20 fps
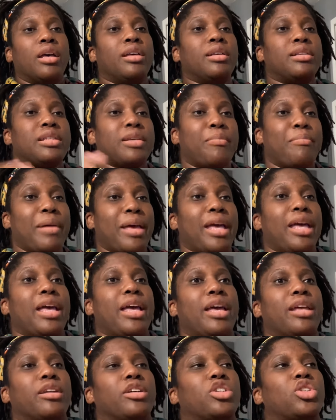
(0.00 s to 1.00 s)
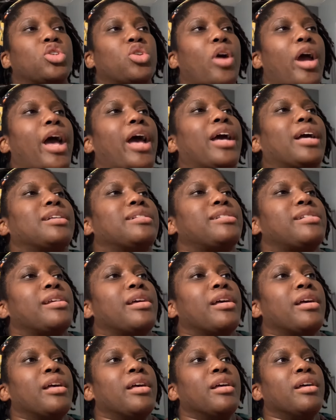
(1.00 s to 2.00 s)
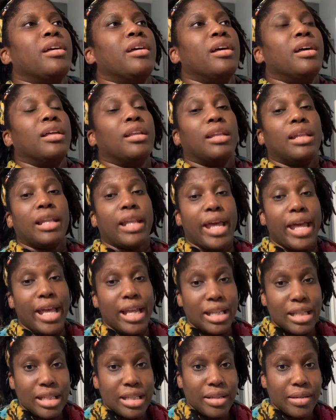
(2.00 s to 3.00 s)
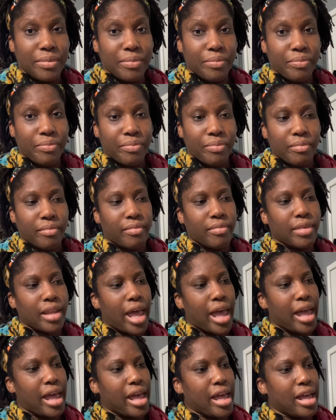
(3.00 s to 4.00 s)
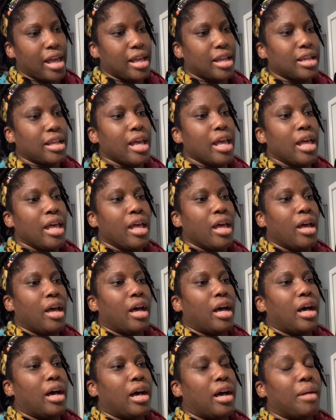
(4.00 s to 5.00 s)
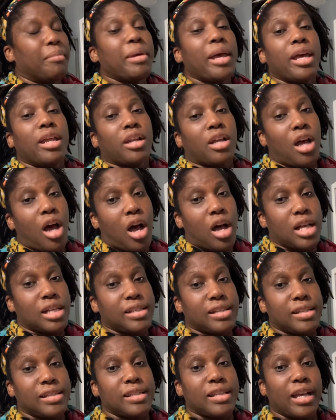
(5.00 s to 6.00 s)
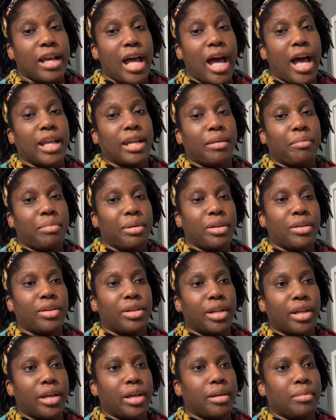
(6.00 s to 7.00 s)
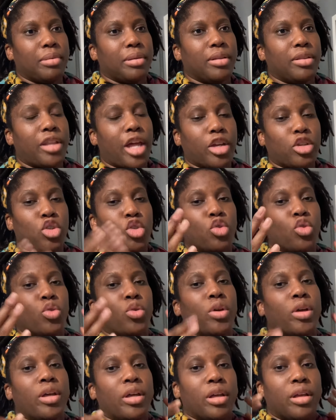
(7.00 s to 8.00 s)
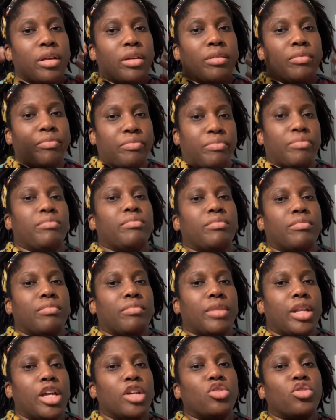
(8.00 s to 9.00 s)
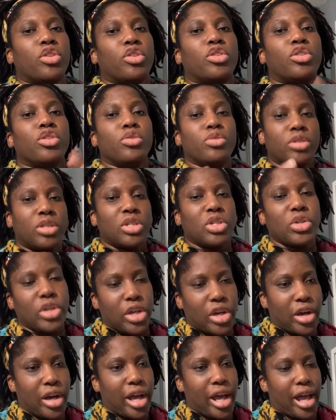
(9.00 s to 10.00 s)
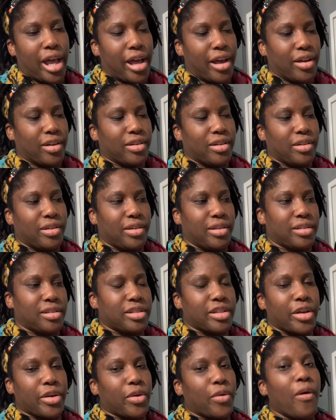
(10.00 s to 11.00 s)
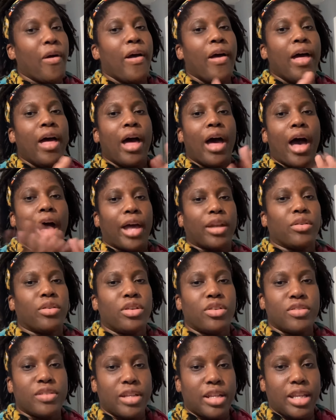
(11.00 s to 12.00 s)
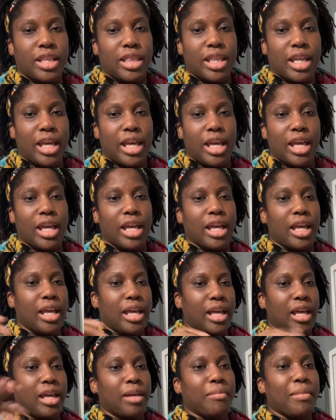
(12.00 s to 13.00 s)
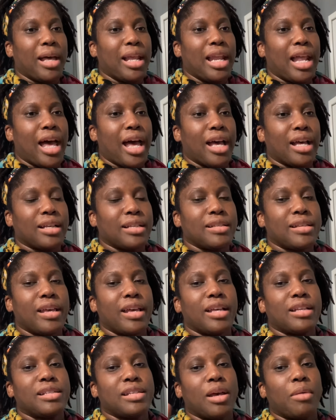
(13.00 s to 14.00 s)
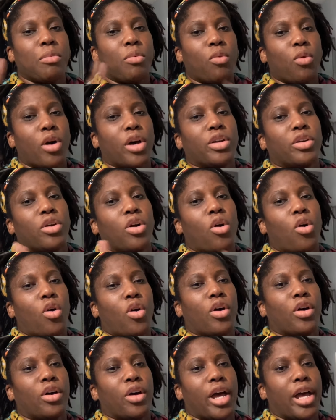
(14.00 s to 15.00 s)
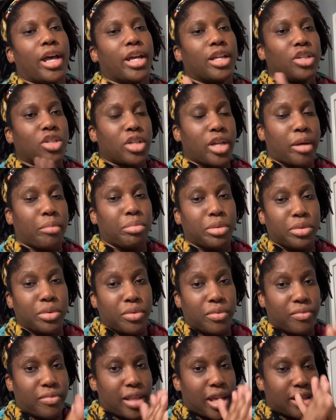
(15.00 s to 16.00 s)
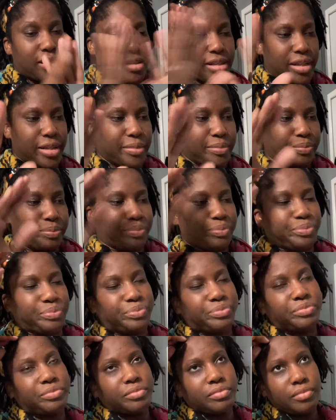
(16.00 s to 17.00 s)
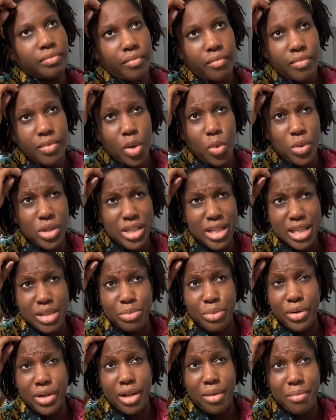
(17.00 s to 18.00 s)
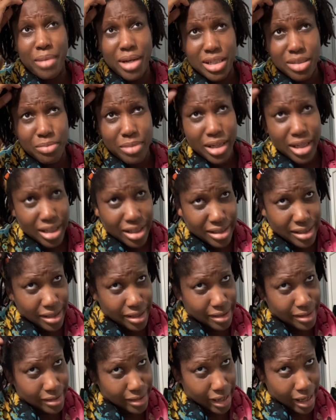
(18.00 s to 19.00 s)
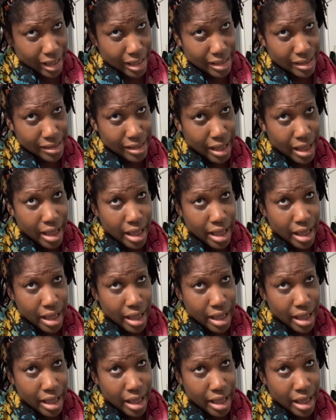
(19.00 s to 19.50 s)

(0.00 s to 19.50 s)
To me, it attracts lint, and it causes the kind of buildup that you introduce to your hair. So I don't use anything in my locks except water, oil, and shampoo. That's it, which has pretty much been a success.